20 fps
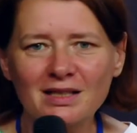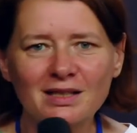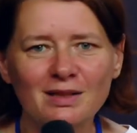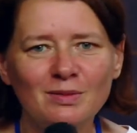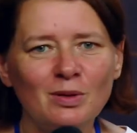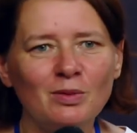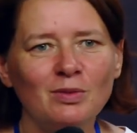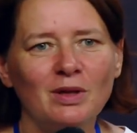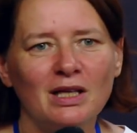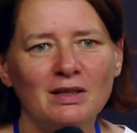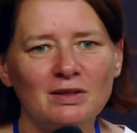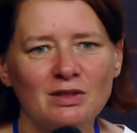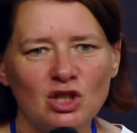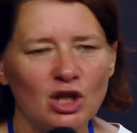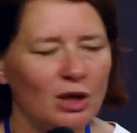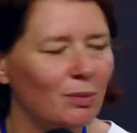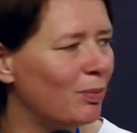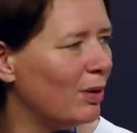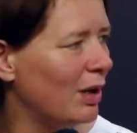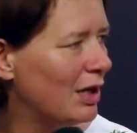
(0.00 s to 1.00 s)
charity
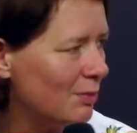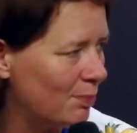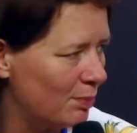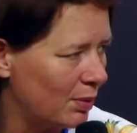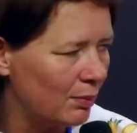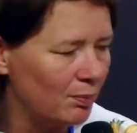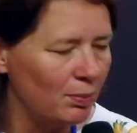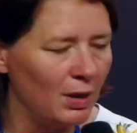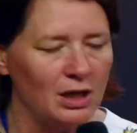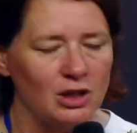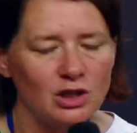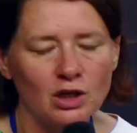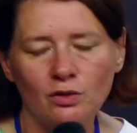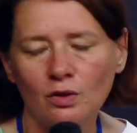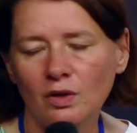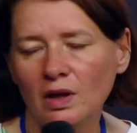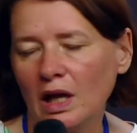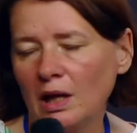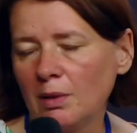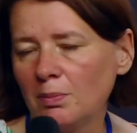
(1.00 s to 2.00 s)
foundation because the
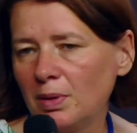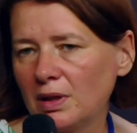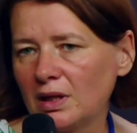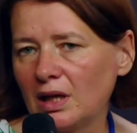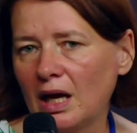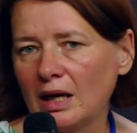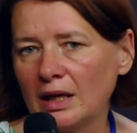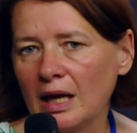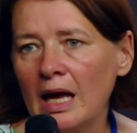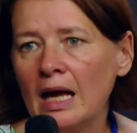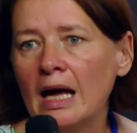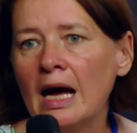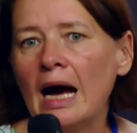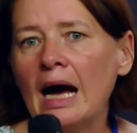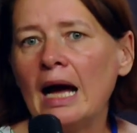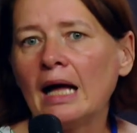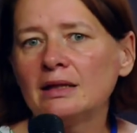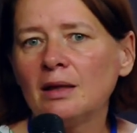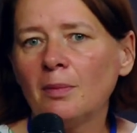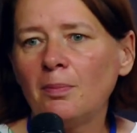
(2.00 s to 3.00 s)
government is not
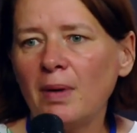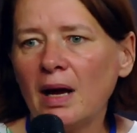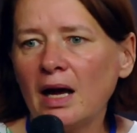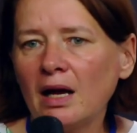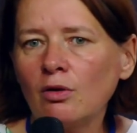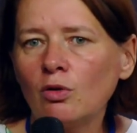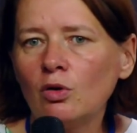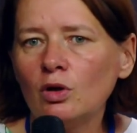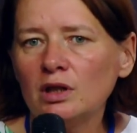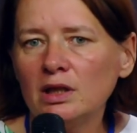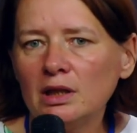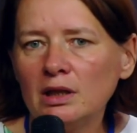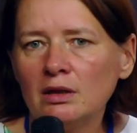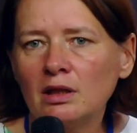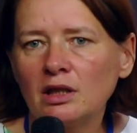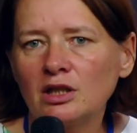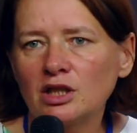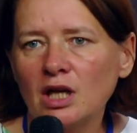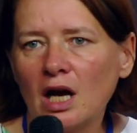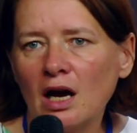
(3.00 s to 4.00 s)
flexible. There are a lot of
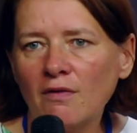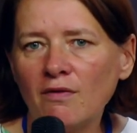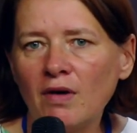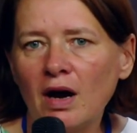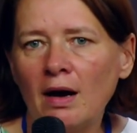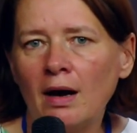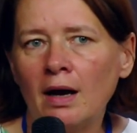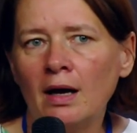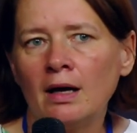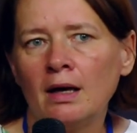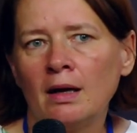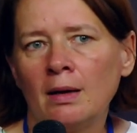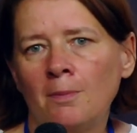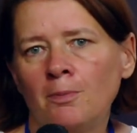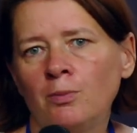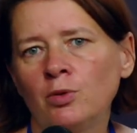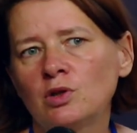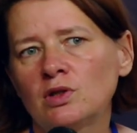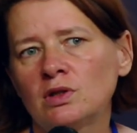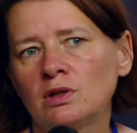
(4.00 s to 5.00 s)
questions that we need
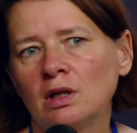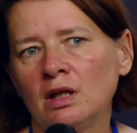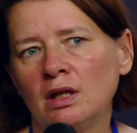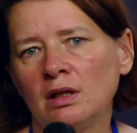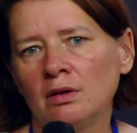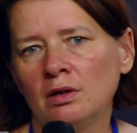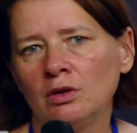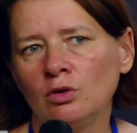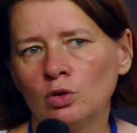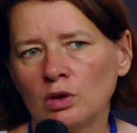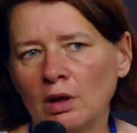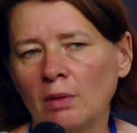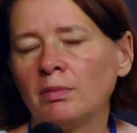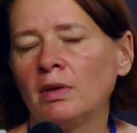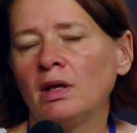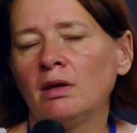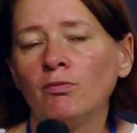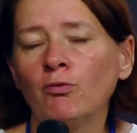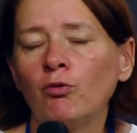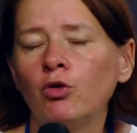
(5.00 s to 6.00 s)
to ask to our
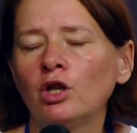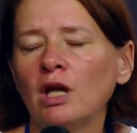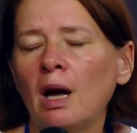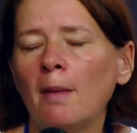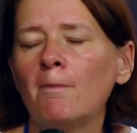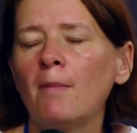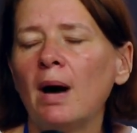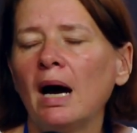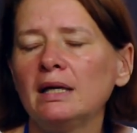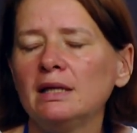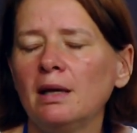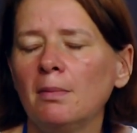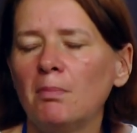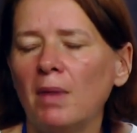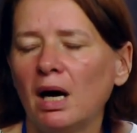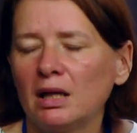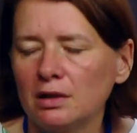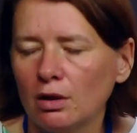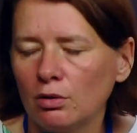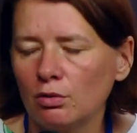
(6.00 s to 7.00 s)
government.
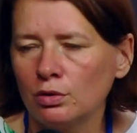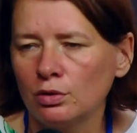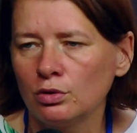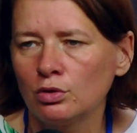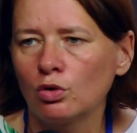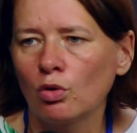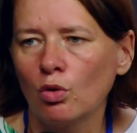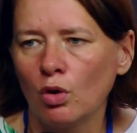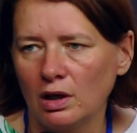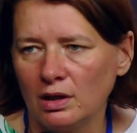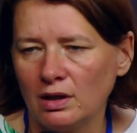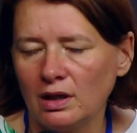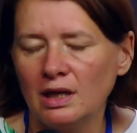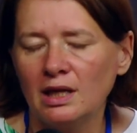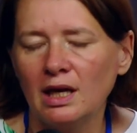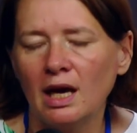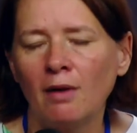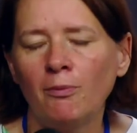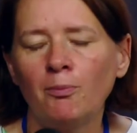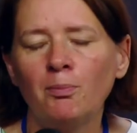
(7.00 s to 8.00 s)
The
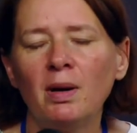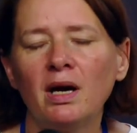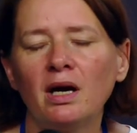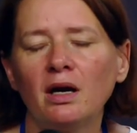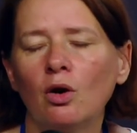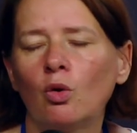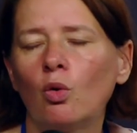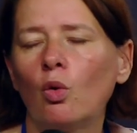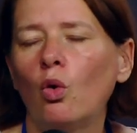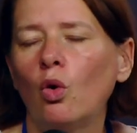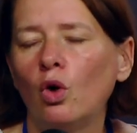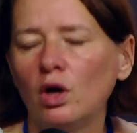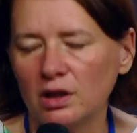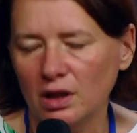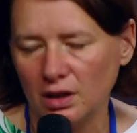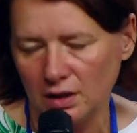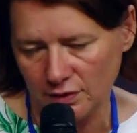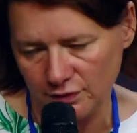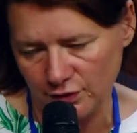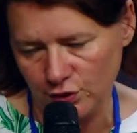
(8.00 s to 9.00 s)
government has
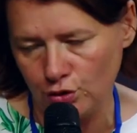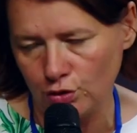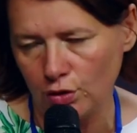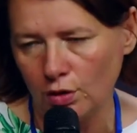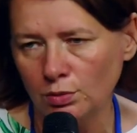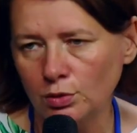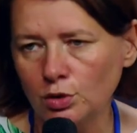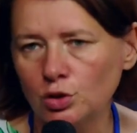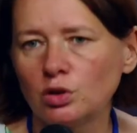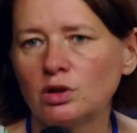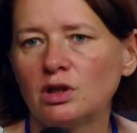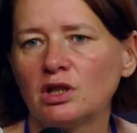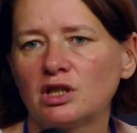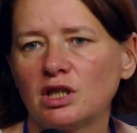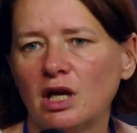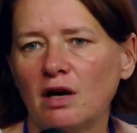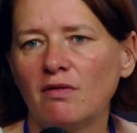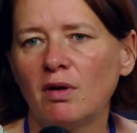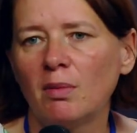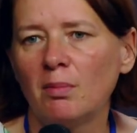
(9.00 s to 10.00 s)
to have
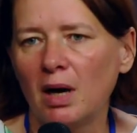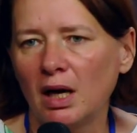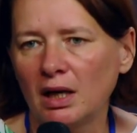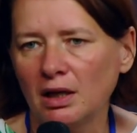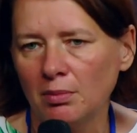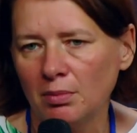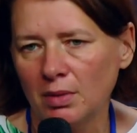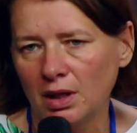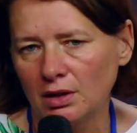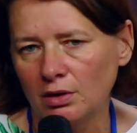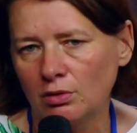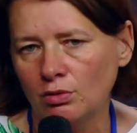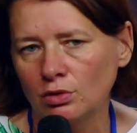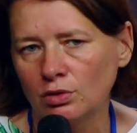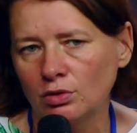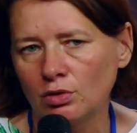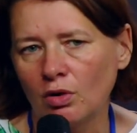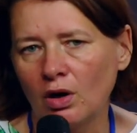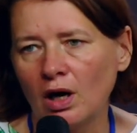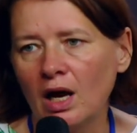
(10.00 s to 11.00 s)
control
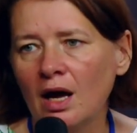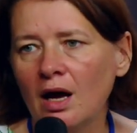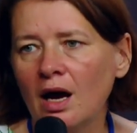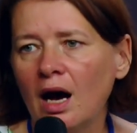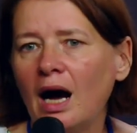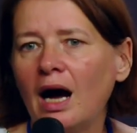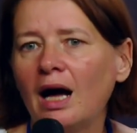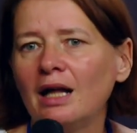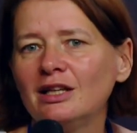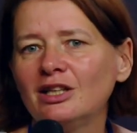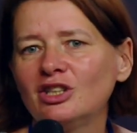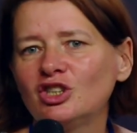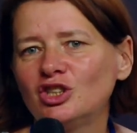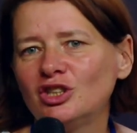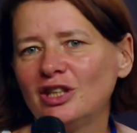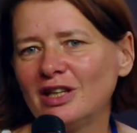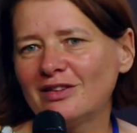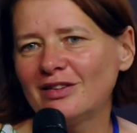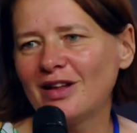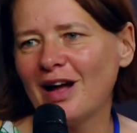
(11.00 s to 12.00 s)
function, control
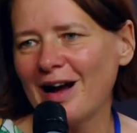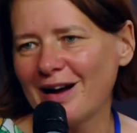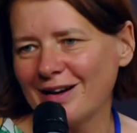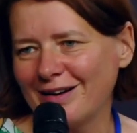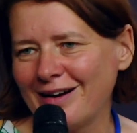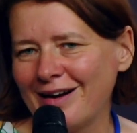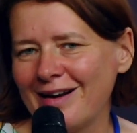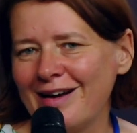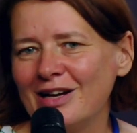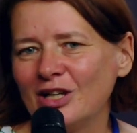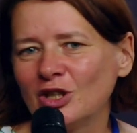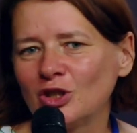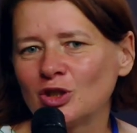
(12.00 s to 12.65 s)
button.